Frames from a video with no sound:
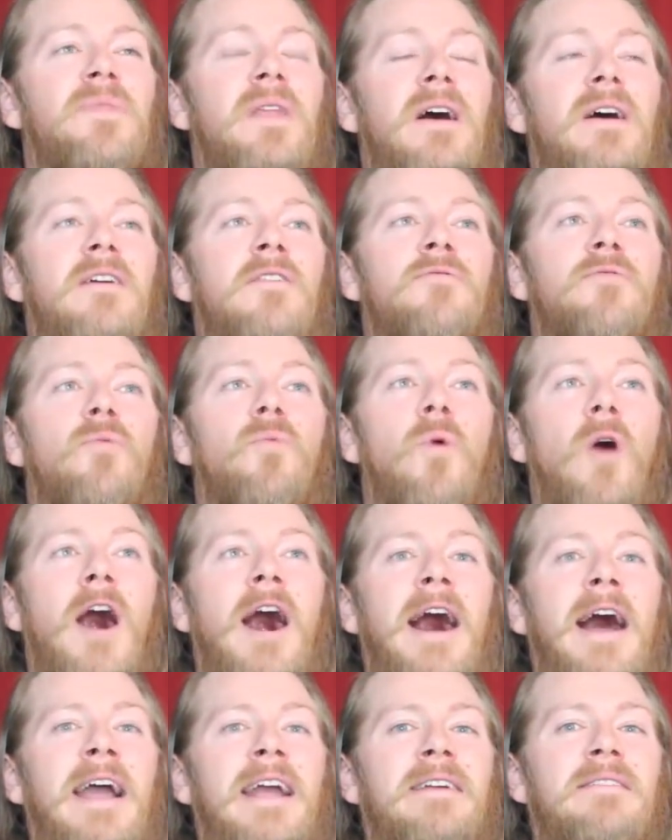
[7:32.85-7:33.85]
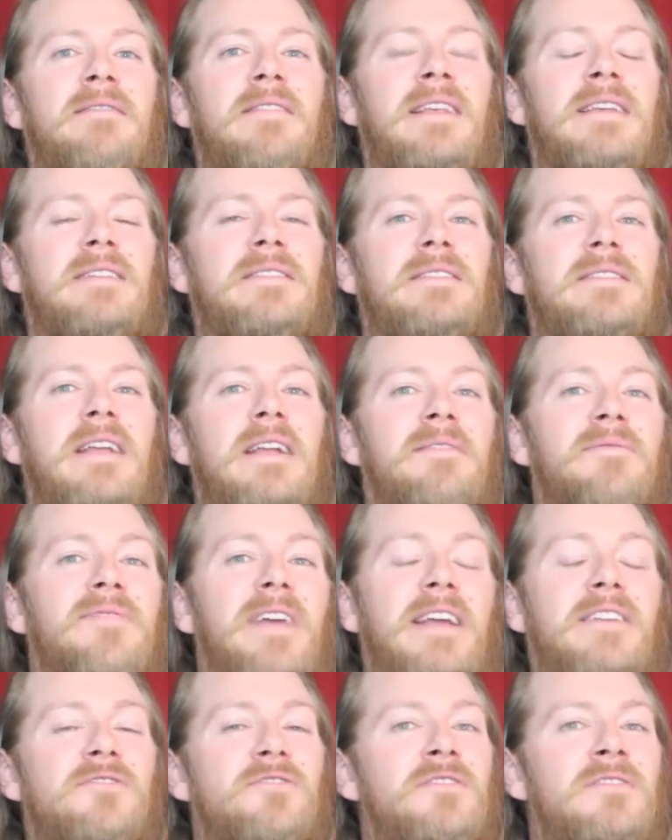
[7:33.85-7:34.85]
of why this
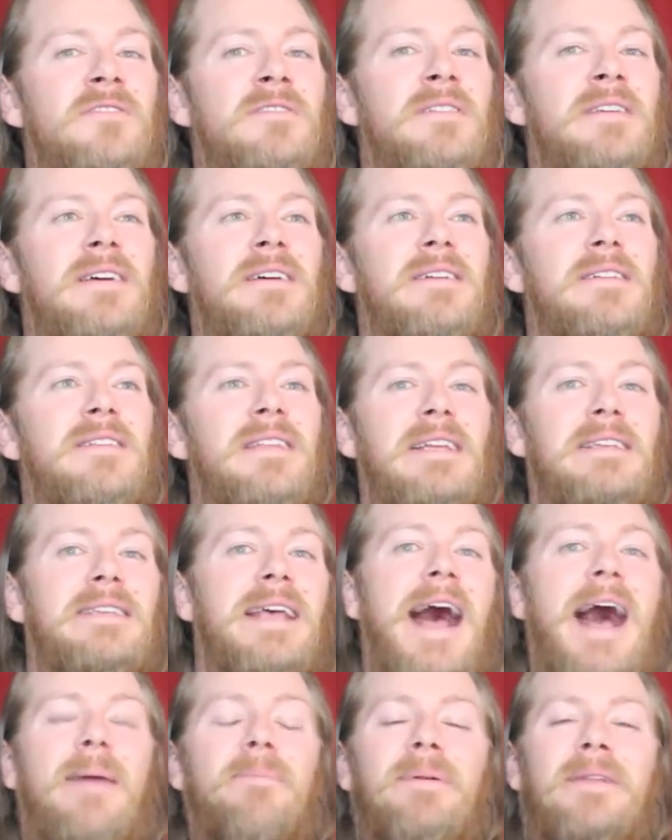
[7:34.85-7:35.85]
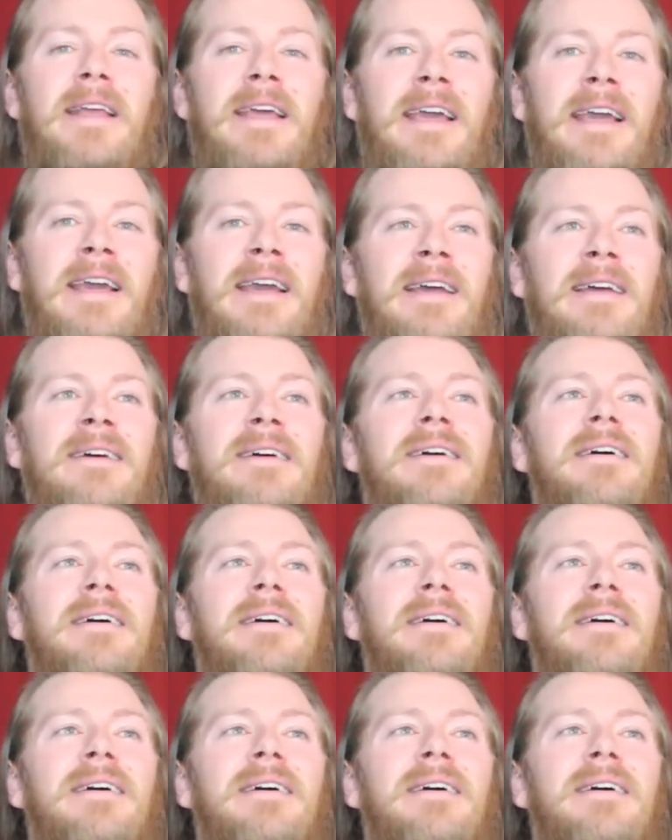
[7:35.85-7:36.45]
invasion is happening